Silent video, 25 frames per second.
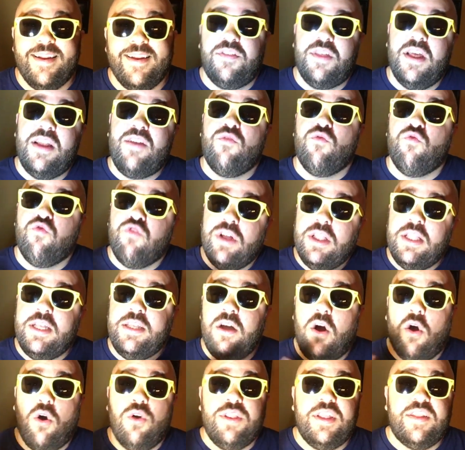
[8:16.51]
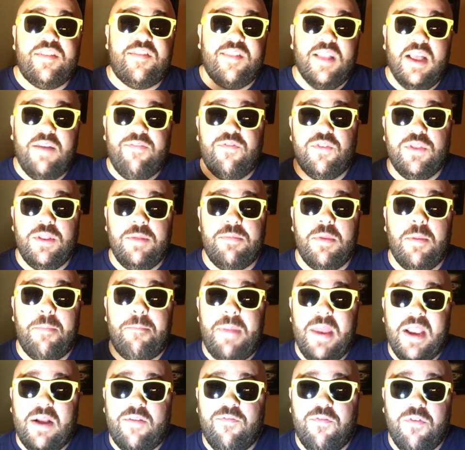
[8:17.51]
So then really all that's left for them to
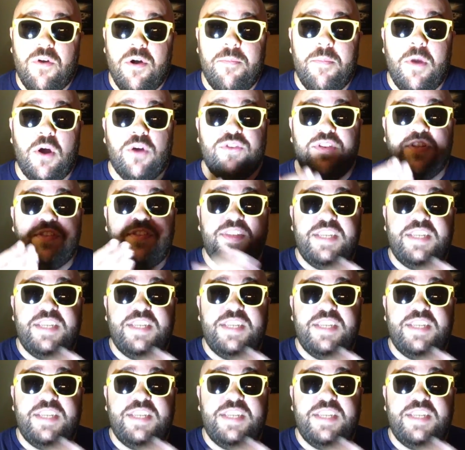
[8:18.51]
pick from are the